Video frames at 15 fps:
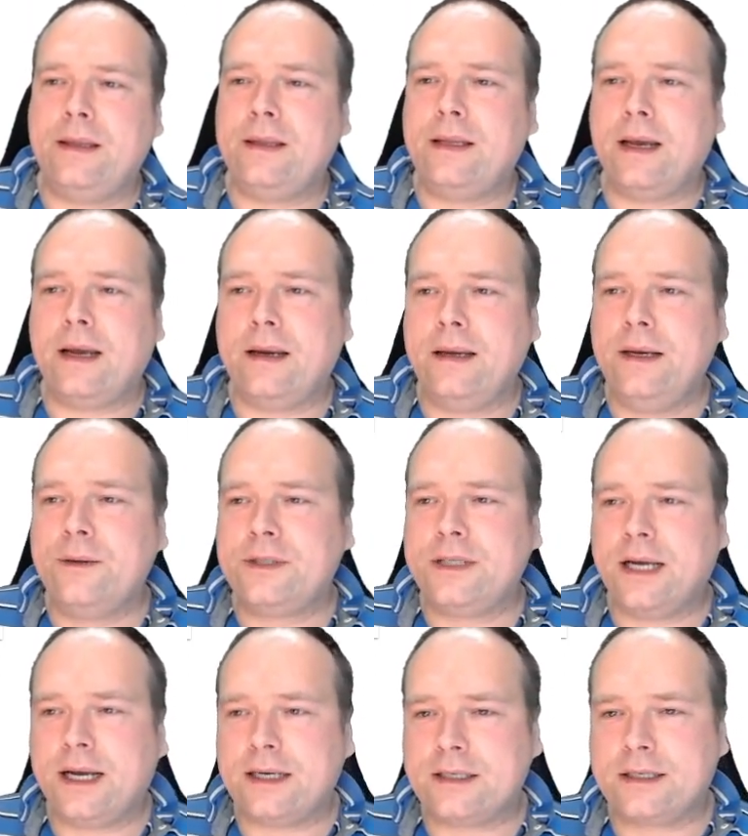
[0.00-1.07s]
There are new
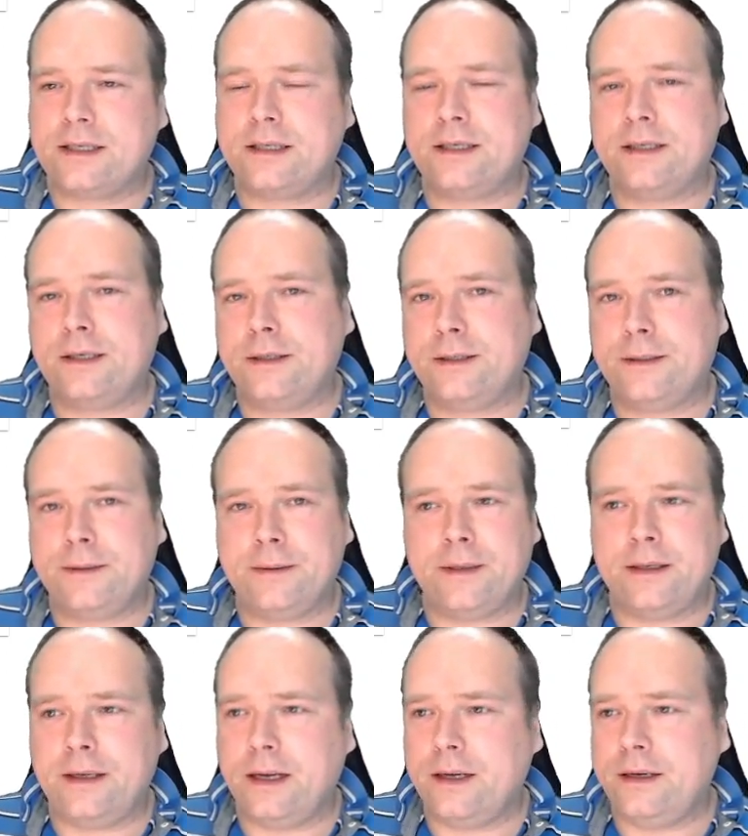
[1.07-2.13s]
tasks
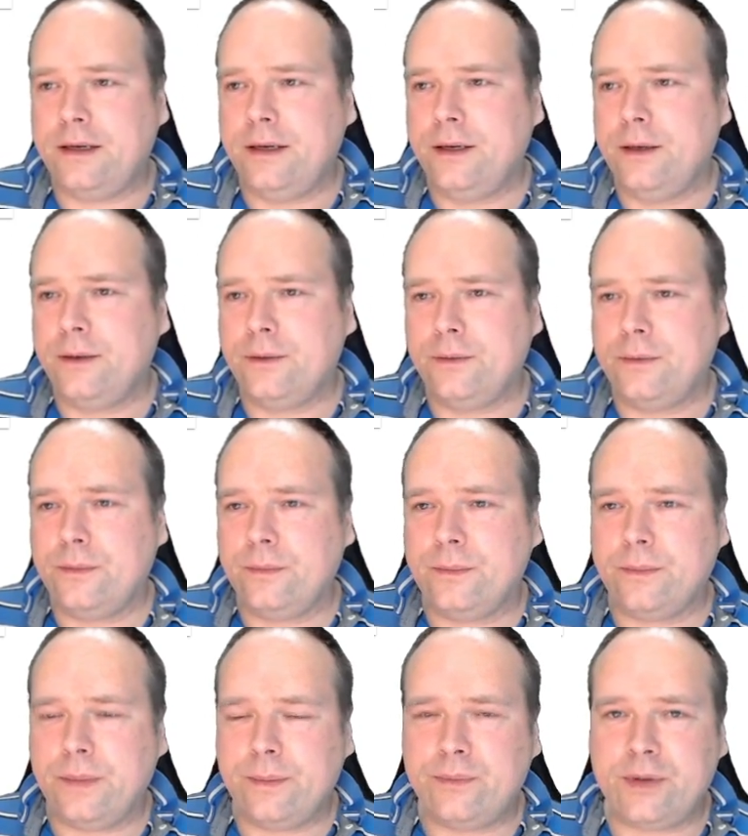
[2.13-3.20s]
and
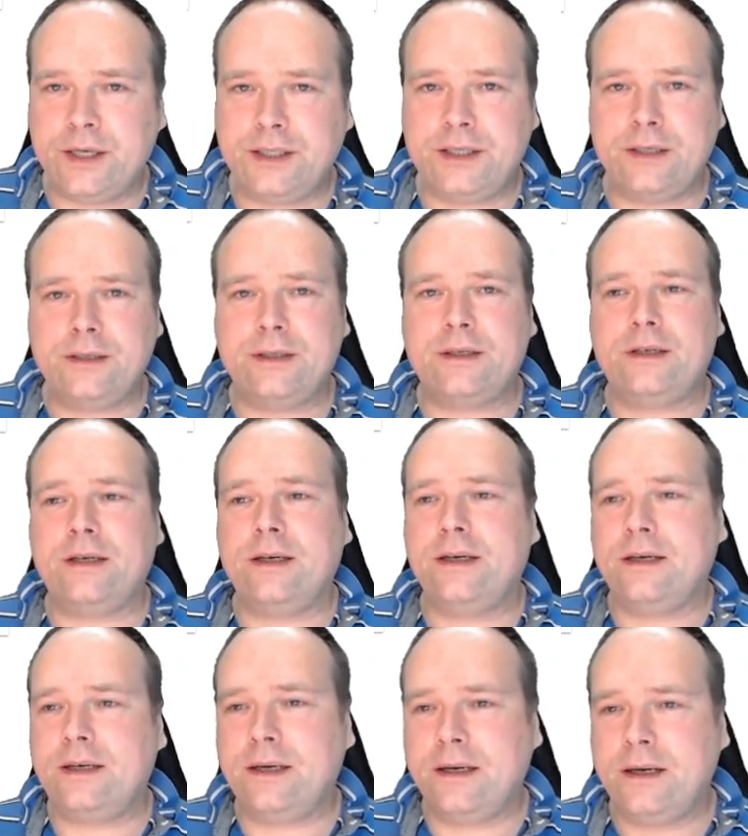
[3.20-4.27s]
new impressions,
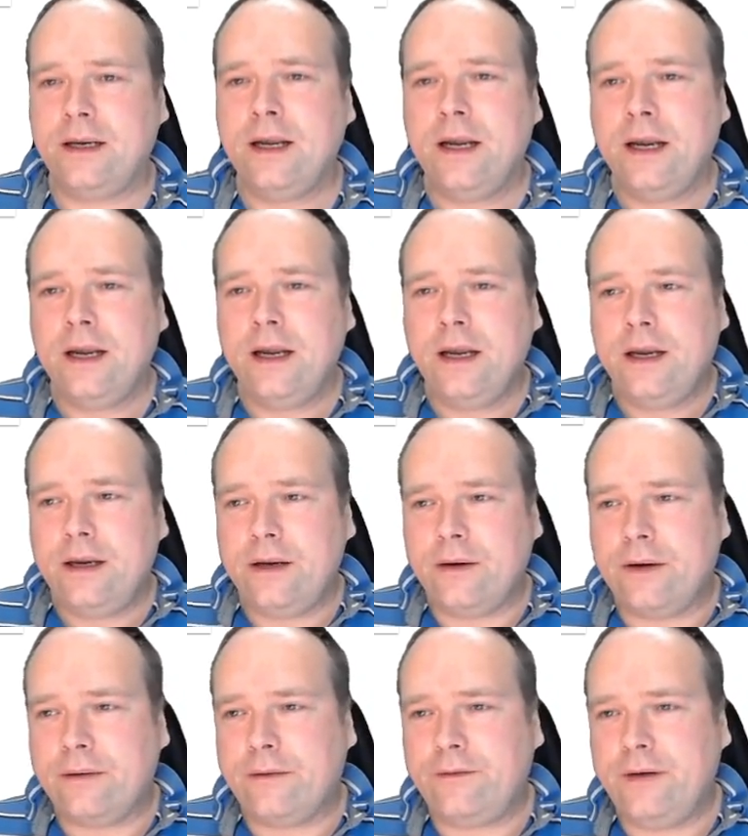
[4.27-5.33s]
and you
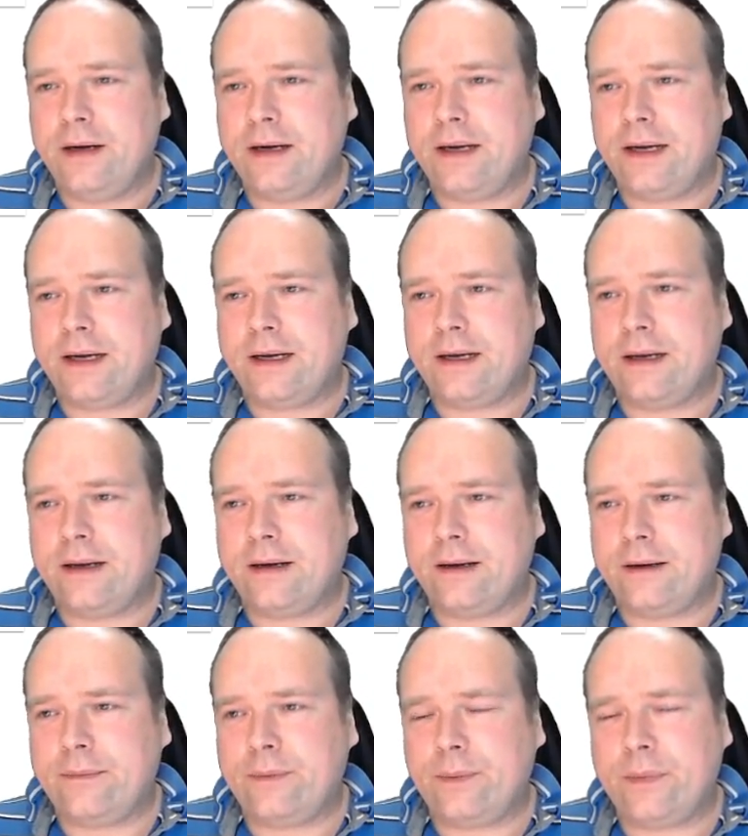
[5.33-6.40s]
never feel like
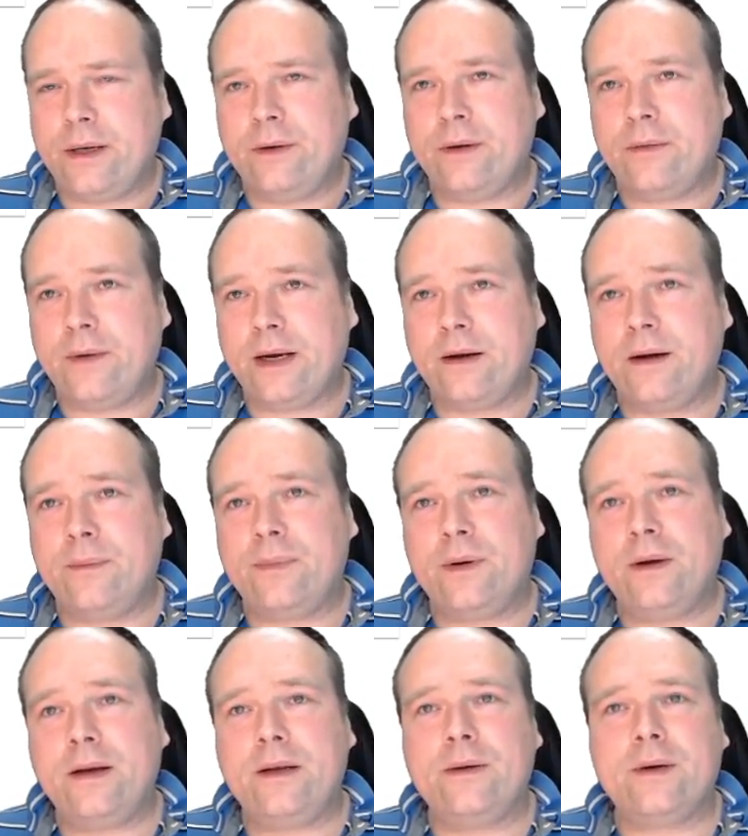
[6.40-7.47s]
when you're a regular
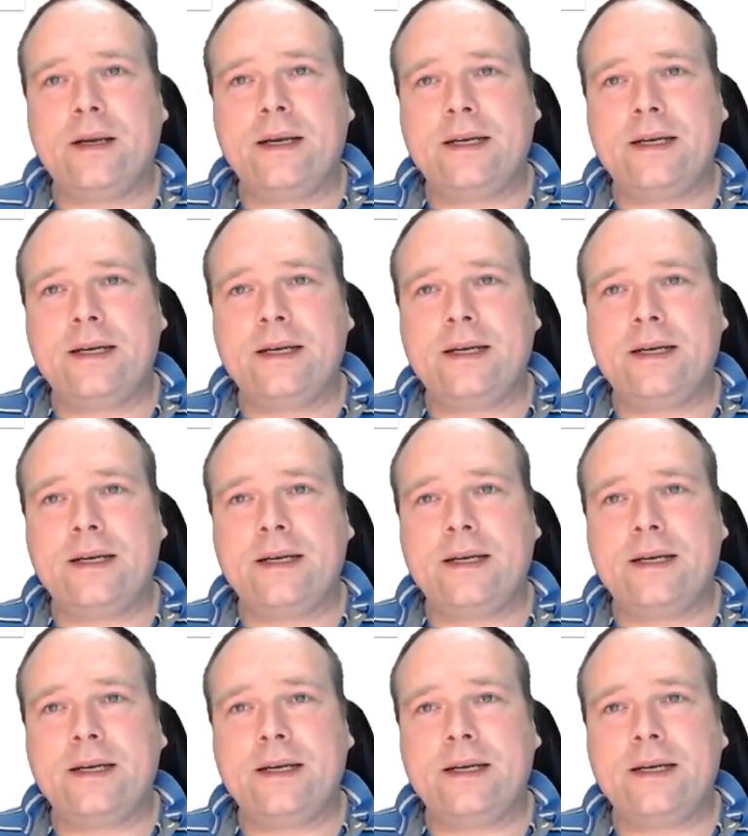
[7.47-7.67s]
employee, you can